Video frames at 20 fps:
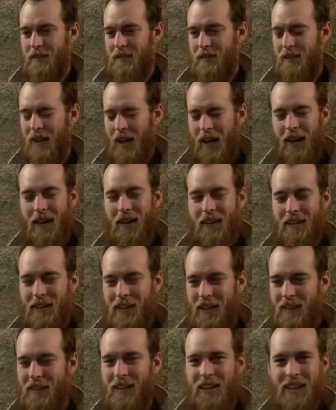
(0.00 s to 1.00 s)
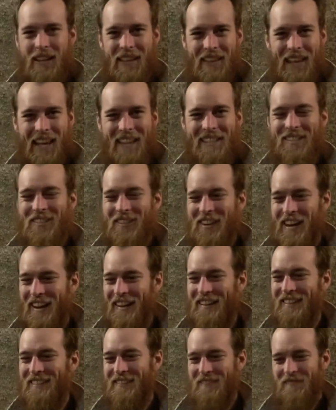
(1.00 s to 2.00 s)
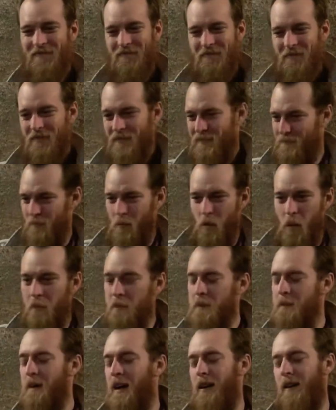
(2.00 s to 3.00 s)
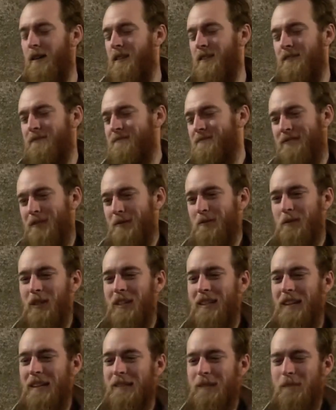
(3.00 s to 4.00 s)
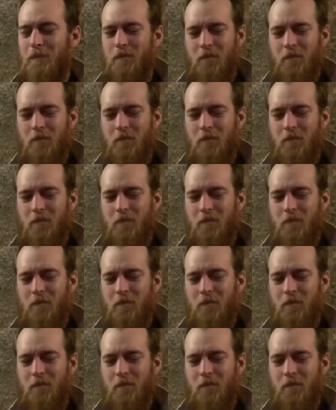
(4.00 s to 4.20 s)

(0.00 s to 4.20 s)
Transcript: yeah, hitting that stride. Warms my heart, it really does.